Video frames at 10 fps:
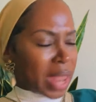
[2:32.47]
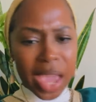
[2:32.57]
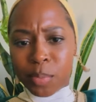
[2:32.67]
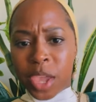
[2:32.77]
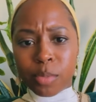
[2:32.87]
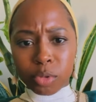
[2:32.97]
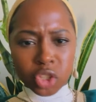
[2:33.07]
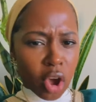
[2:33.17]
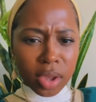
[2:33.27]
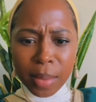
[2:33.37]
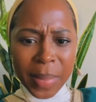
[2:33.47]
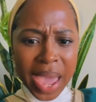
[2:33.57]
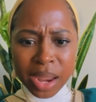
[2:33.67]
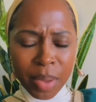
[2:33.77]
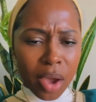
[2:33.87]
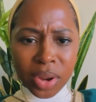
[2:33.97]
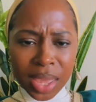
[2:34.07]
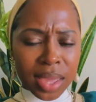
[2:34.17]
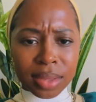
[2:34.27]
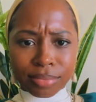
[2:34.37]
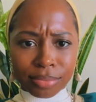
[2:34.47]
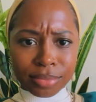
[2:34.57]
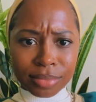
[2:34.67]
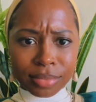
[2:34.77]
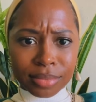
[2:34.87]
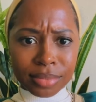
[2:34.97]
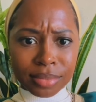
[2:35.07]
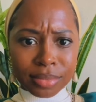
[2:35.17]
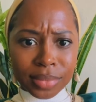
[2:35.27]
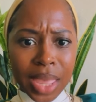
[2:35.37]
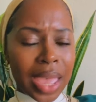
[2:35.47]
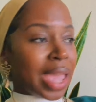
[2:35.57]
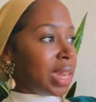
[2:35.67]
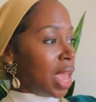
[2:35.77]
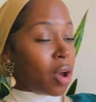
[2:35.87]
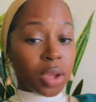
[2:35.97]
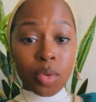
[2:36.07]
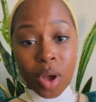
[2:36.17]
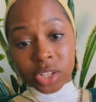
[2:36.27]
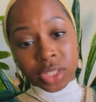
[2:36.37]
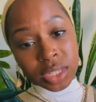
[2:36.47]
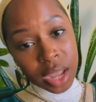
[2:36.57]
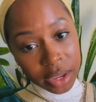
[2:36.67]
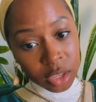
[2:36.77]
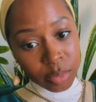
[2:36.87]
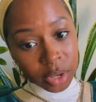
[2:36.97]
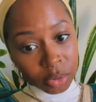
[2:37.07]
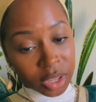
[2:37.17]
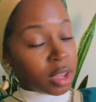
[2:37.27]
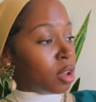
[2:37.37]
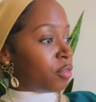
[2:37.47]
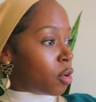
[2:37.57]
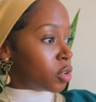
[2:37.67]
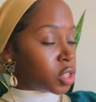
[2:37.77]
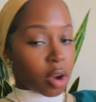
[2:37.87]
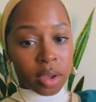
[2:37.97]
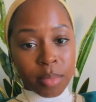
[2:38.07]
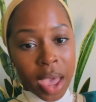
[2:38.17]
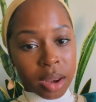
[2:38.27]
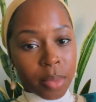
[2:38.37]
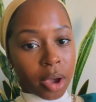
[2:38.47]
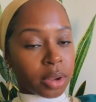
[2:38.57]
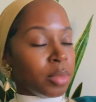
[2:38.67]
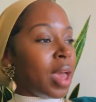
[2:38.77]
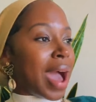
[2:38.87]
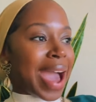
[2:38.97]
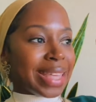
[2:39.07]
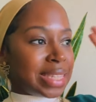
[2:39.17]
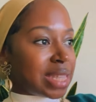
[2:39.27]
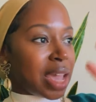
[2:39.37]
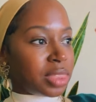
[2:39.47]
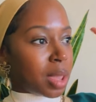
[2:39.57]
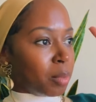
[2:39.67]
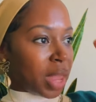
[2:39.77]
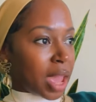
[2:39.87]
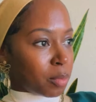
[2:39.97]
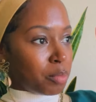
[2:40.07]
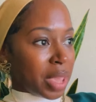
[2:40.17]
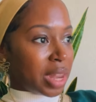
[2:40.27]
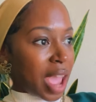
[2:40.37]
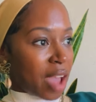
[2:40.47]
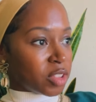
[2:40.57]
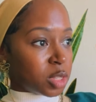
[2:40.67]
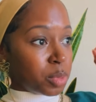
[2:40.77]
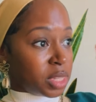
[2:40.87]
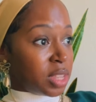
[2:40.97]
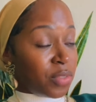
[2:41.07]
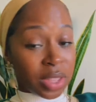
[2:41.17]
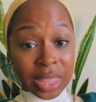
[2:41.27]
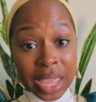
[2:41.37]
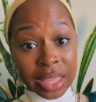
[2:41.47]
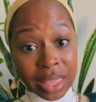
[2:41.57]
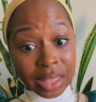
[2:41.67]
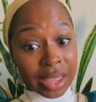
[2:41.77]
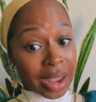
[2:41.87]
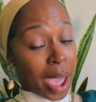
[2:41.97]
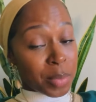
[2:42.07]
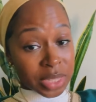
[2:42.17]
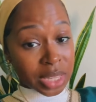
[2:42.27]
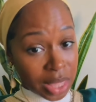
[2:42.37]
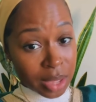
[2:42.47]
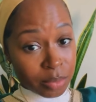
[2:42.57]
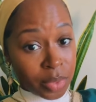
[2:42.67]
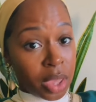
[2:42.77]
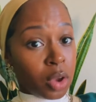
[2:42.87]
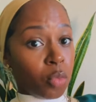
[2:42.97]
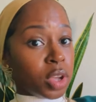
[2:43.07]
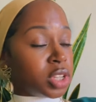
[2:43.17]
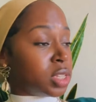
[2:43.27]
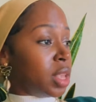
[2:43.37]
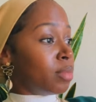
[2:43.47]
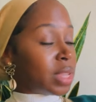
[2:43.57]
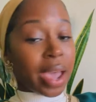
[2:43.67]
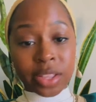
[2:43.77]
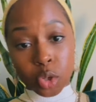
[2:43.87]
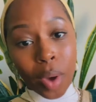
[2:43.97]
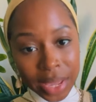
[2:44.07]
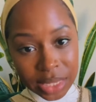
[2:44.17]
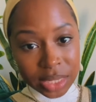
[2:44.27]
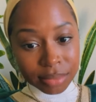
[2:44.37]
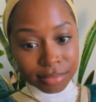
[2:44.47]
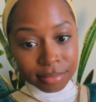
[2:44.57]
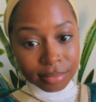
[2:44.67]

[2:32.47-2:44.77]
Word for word: Black people talking bad about him. And now he watched this documentary, folks talking bad about him. I said that black men have a specific thing that could happen to them, which is them dying twice.